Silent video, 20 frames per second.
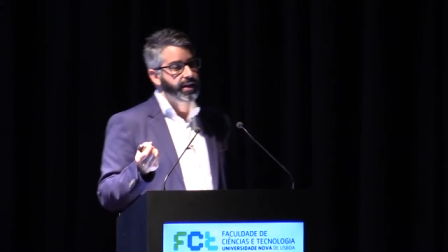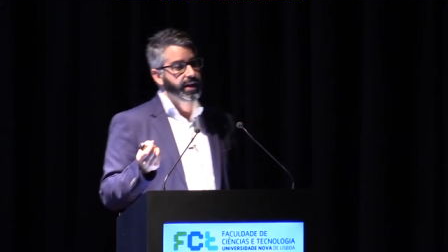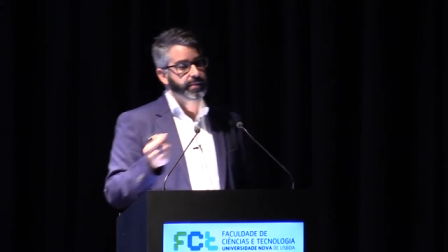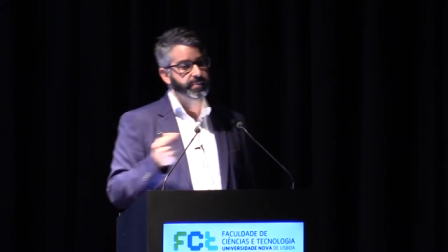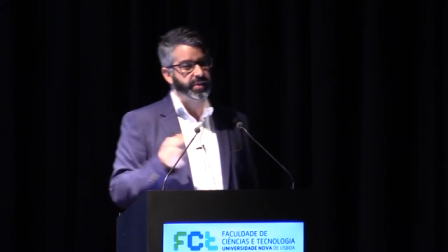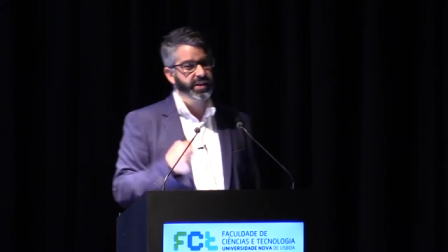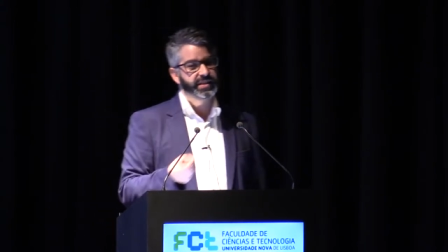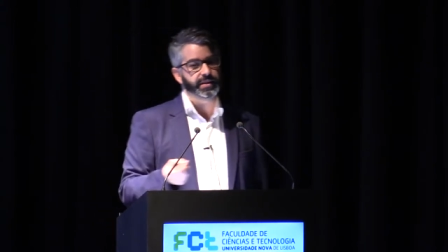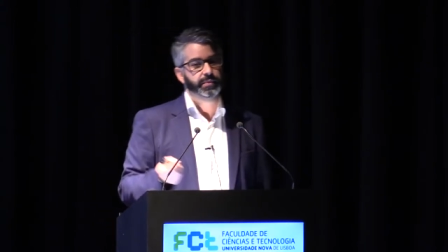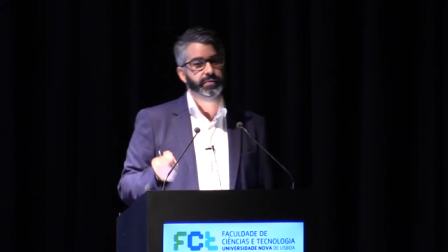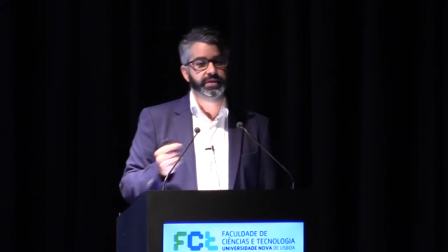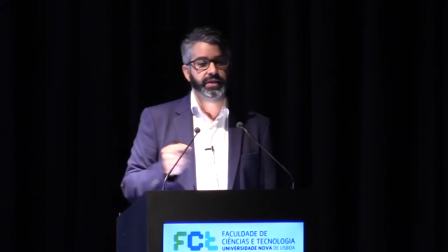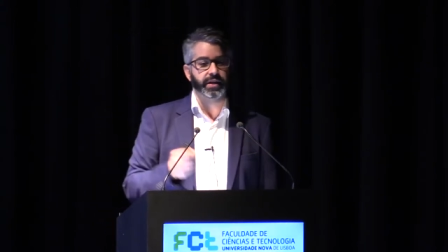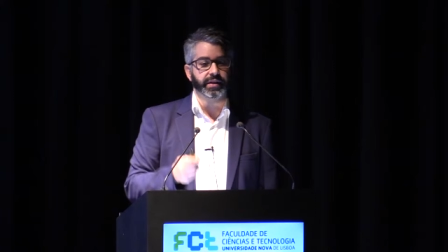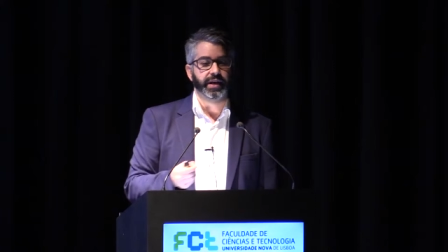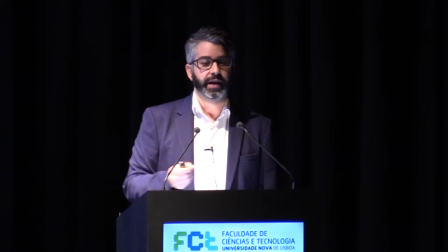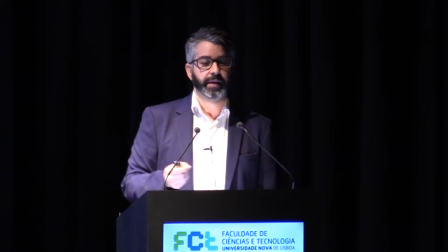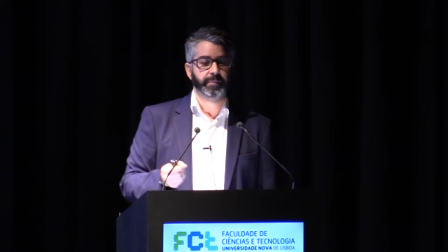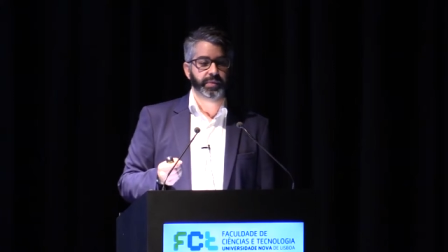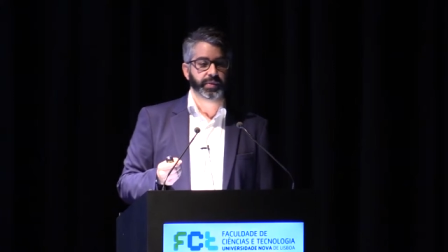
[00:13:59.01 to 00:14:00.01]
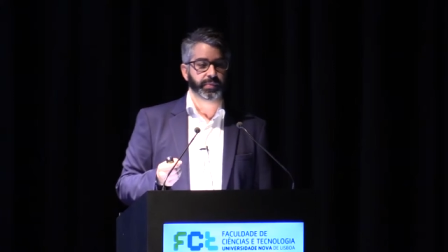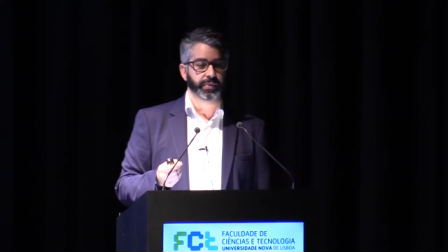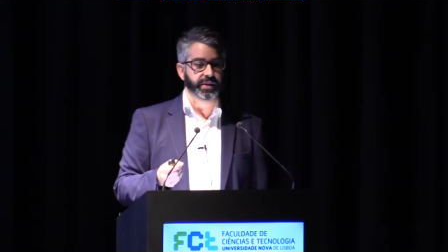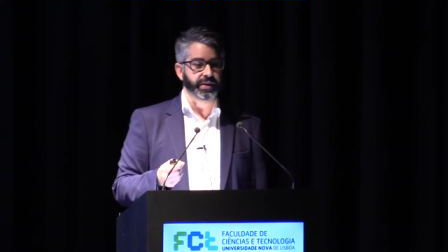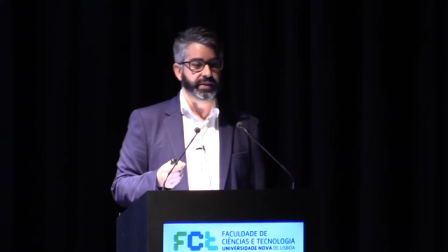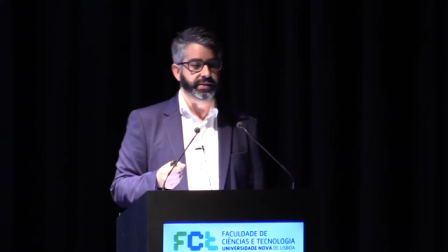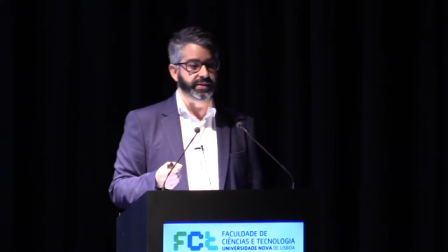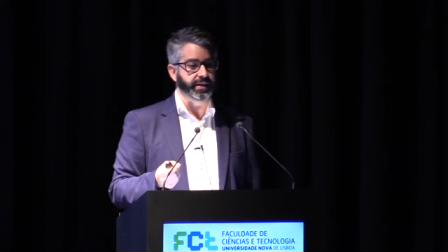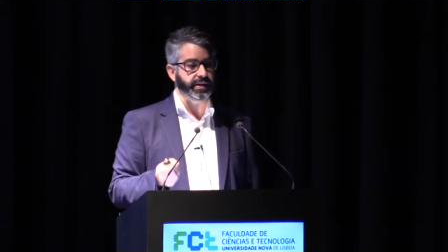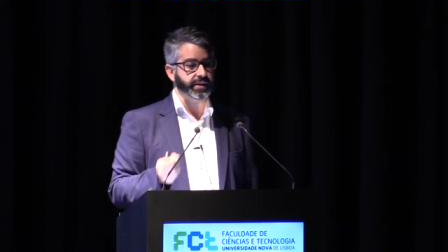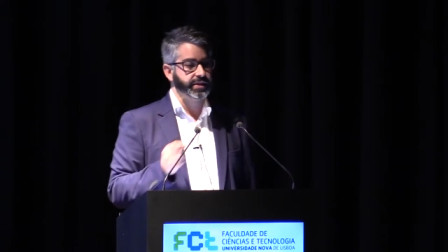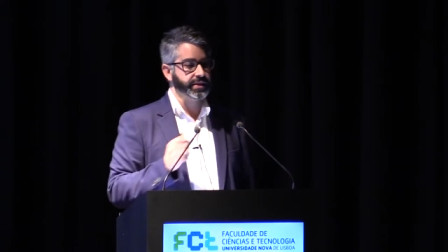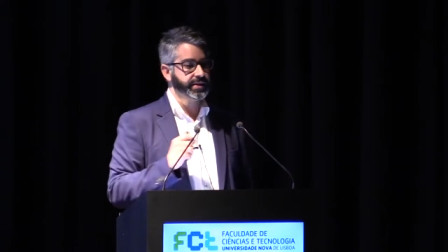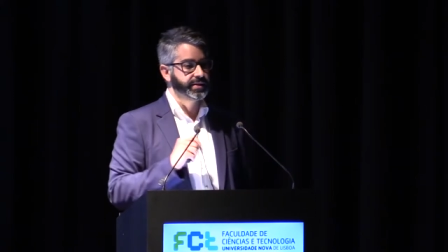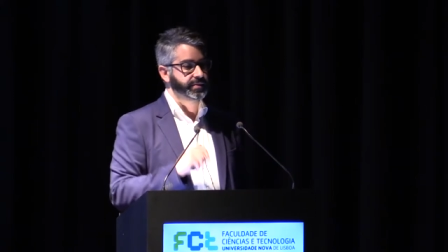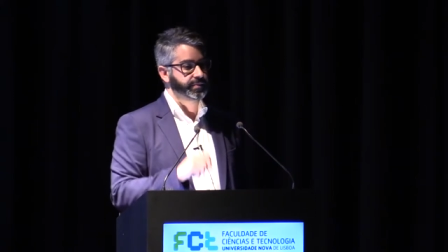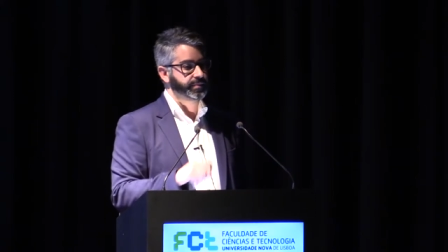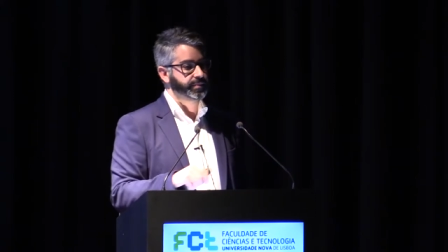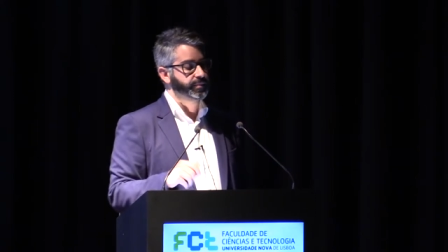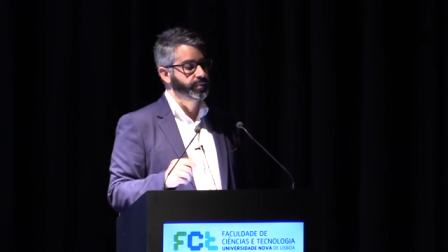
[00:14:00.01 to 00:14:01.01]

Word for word: and because I was not happy with it, I just